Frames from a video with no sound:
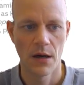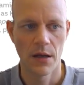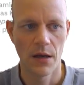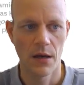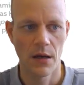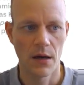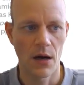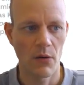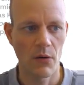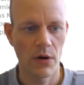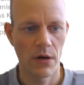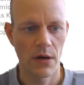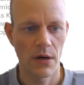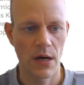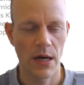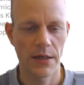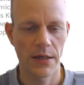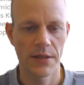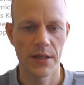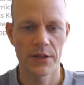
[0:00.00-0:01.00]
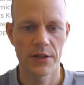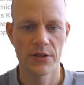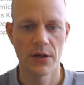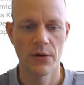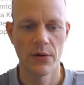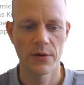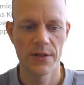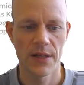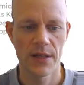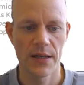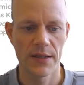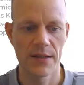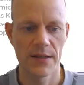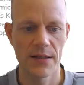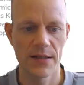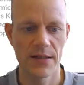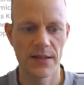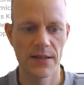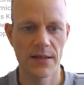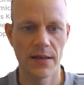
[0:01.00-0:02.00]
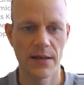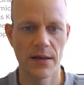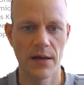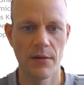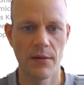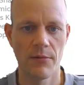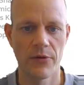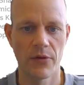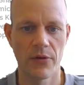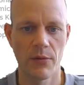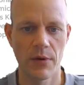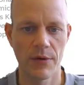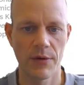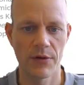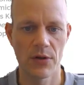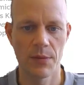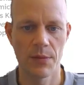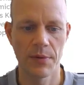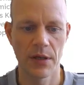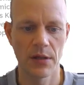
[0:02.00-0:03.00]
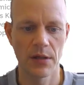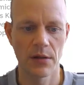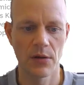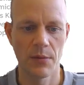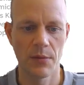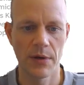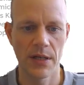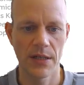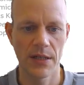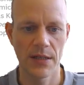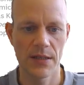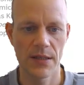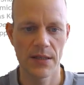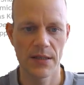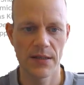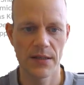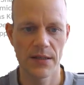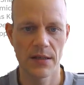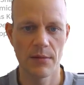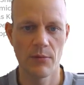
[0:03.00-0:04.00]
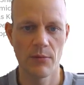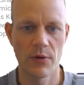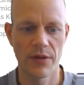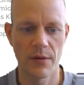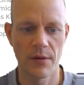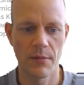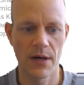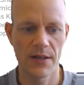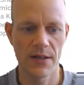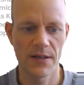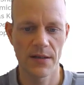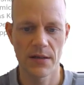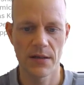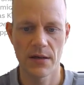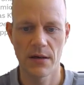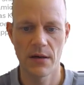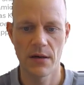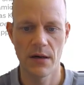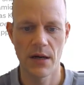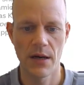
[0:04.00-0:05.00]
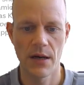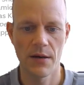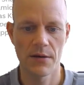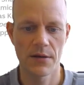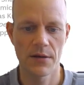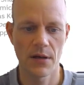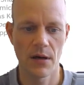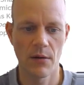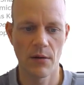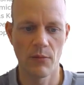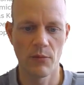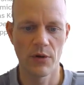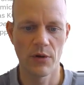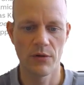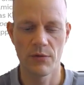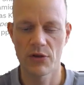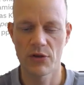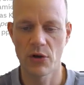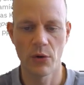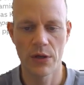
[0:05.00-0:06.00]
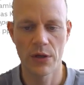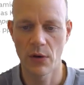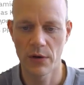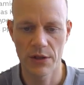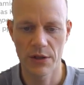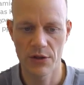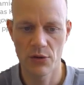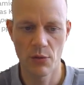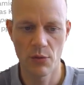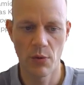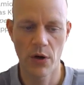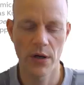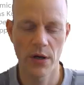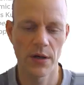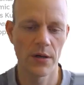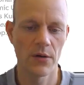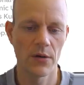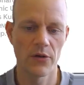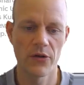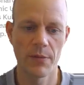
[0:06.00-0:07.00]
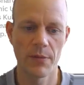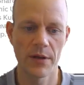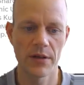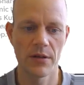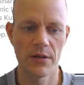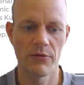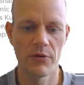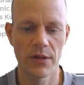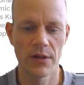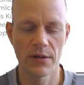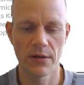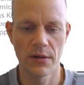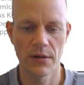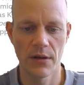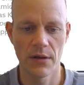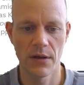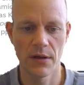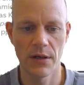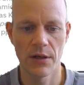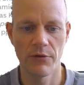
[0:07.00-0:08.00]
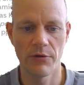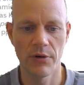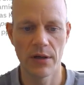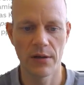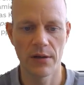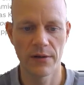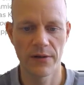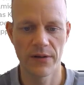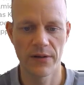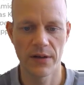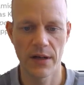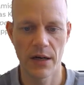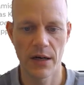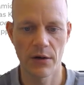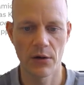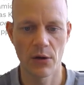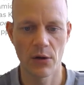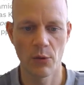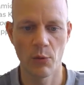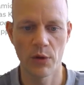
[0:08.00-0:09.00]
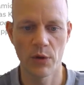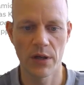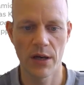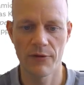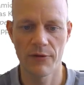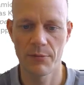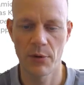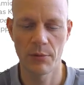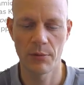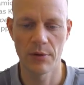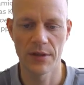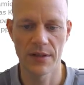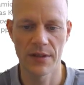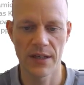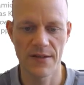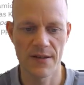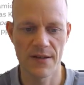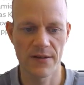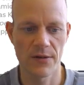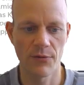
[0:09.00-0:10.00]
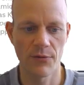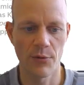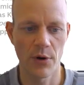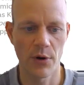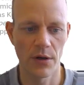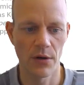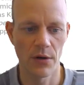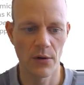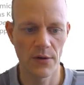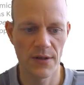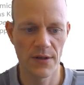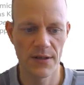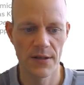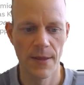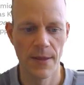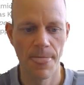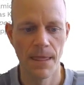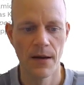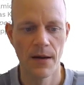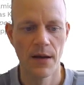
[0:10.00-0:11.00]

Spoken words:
Our architecture looks like this. So we have a typical Kubernetes system with a master, and we show here only 2 worker nodes, but in a real scenario, we would have probably dozens of worker nodes.